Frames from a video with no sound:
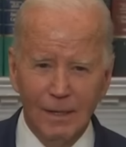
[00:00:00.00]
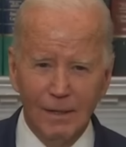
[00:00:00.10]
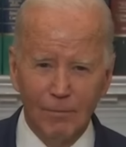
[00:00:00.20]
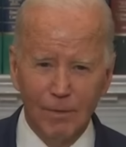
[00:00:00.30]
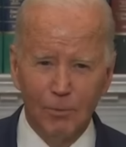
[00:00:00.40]

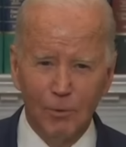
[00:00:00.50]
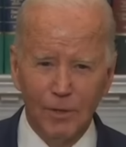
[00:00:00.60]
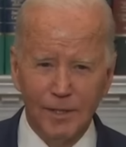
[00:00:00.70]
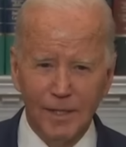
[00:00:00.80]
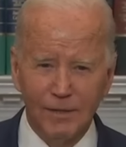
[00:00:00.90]

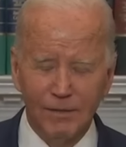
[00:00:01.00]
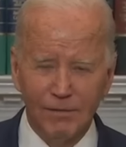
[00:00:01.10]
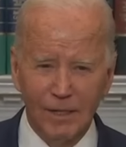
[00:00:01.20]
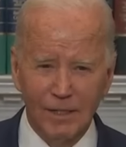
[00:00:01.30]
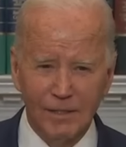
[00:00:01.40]
Reported death of
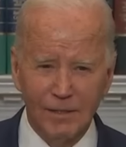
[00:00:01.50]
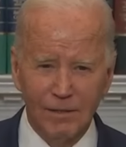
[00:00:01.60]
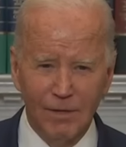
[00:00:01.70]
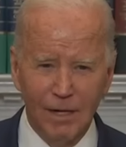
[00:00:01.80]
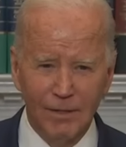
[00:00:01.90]
Alexei
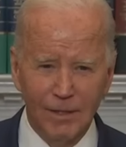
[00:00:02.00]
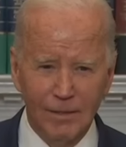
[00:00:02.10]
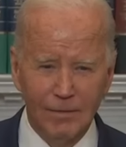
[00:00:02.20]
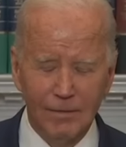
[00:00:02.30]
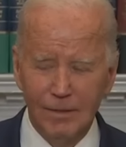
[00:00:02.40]
Navalny.
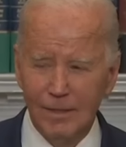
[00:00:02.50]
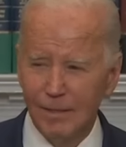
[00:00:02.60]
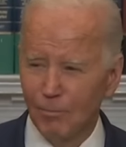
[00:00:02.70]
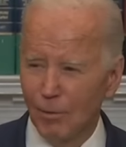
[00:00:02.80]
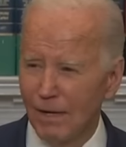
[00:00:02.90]
He
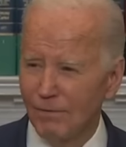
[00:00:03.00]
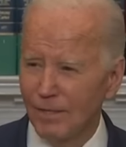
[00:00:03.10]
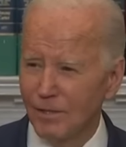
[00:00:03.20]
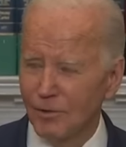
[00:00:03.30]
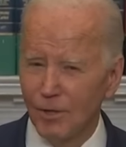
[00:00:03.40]
bravely
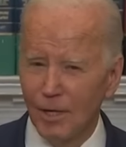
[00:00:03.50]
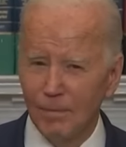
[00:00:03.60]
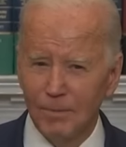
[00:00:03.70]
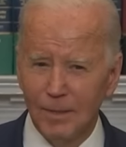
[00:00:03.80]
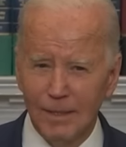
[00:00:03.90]
stood
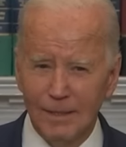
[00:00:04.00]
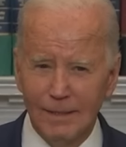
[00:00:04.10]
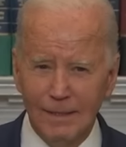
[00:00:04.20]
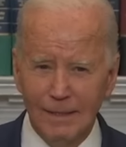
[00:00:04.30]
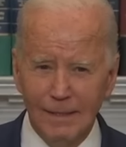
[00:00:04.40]
up
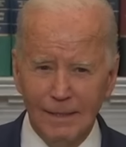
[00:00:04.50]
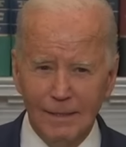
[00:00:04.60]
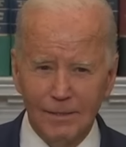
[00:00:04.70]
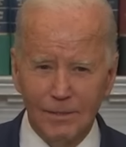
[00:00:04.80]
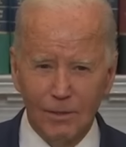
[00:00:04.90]

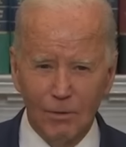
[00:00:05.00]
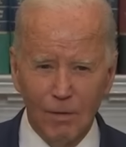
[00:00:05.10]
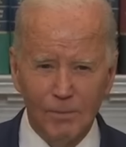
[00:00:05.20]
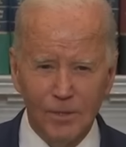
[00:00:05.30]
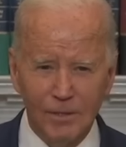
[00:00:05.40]
to the
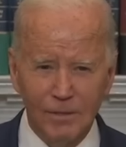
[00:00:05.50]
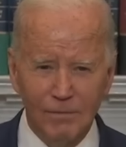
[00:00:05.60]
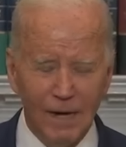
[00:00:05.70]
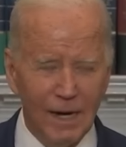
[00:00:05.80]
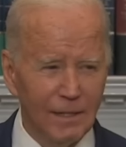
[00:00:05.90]
corruption, the
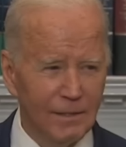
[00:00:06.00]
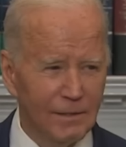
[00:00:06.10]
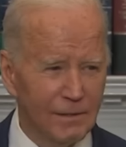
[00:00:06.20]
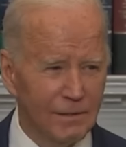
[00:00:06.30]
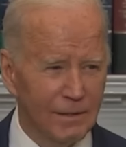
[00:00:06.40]

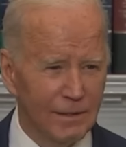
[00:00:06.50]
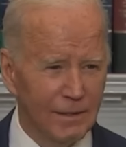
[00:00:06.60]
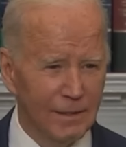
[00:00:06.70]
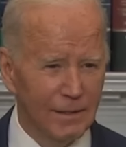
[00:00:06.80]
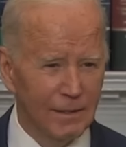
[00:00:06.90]
violence,
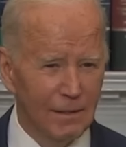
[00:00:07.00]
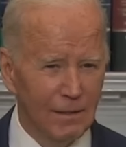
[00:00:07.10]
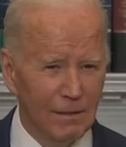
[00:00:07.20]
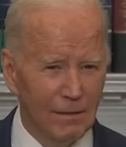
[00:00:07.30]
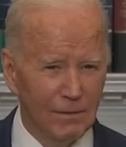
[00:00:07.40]
and
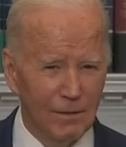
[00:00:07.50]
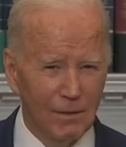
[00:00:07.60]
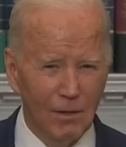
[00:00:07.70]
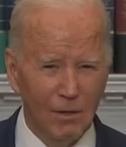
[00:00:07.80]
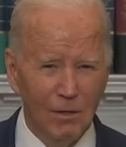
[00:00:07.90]

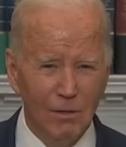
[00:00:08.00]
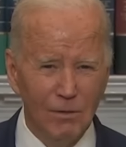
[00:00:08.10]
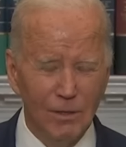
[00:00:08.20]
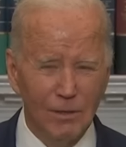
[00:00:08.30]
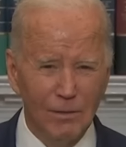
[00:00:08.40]
all
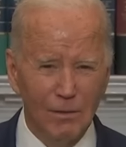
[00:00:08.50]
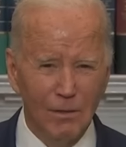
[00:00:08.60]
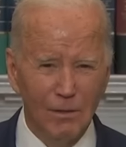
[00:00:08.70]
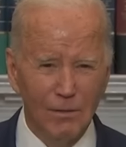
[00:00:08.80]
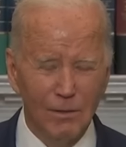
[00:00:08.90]

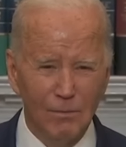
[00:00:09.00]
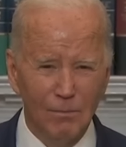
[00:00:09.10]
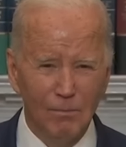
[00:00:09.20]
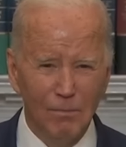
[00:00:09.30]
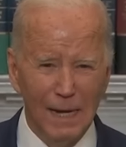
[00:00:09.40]
the
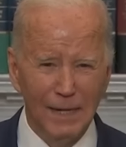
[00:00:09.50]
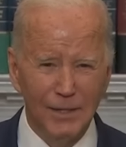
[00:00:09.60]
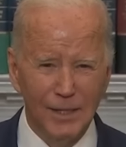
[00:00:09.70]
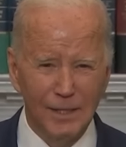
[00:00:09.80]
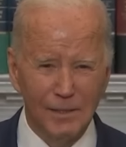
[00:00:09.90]
bad
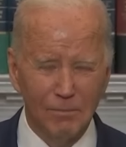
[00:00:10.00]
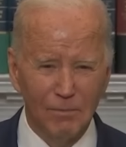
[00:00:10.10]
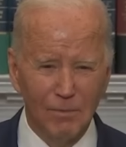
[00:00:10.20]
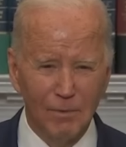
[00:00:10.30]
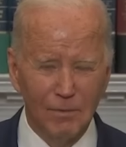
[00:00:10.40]
things that
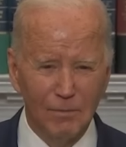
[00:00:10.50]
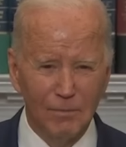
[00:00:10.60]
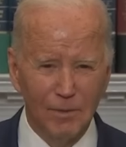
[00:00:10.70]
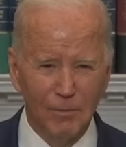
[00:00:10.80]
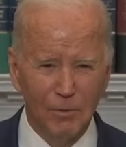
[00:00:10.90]

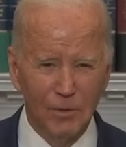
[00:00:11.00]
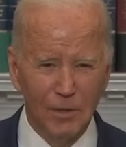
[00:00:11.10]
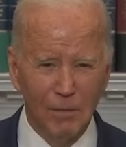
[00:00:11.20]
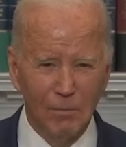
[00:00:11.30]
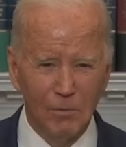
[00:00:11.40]
the Putin
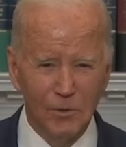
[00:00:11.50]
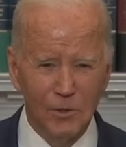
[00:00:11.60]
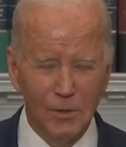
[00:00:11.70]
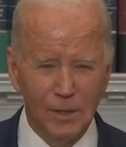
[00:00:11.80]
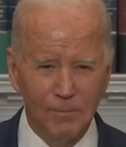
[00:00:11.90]
government was doing.